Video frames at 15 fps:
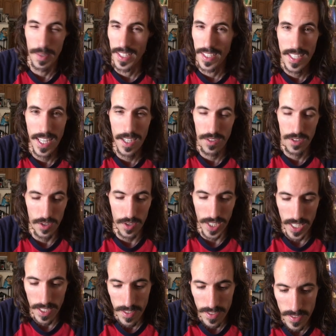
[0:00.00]
The town's
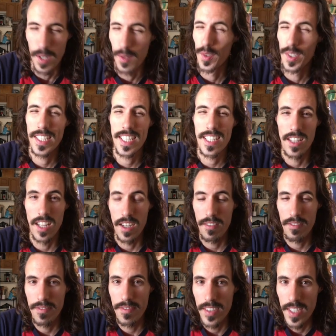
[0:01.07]
great. I really
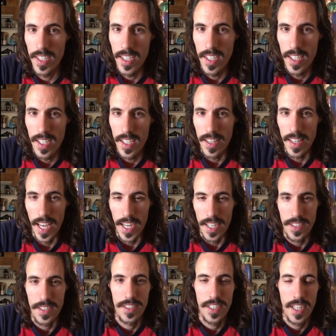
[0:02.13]
love the
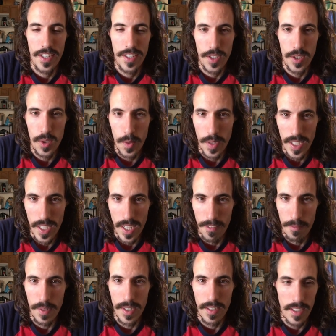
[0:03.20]
actor Terry O'Quinn.
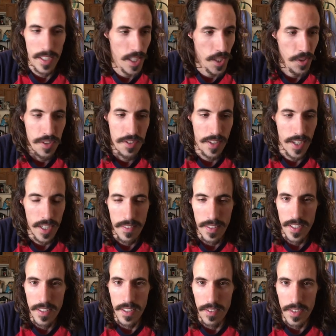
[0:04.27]
I've been a huge fan of
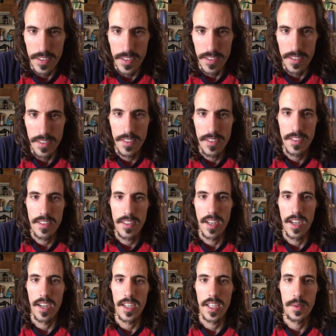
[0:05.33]
his ever since
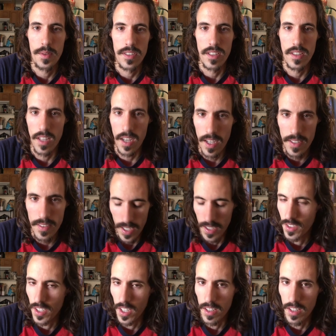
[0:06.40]
he was in Lost
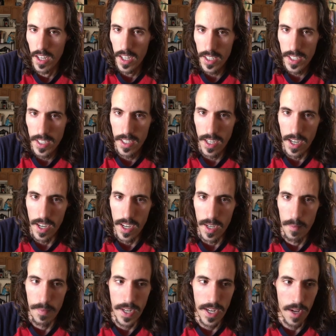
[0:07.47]
as John Locke,
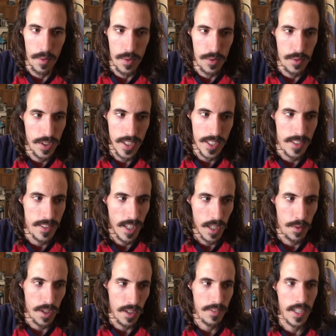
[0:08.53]
and I was really
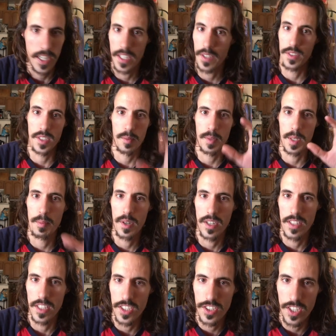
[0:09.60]
excited when I found out he was going to be a part
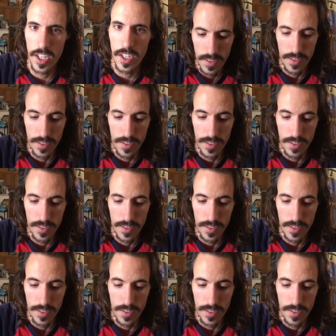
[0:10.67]
of this show.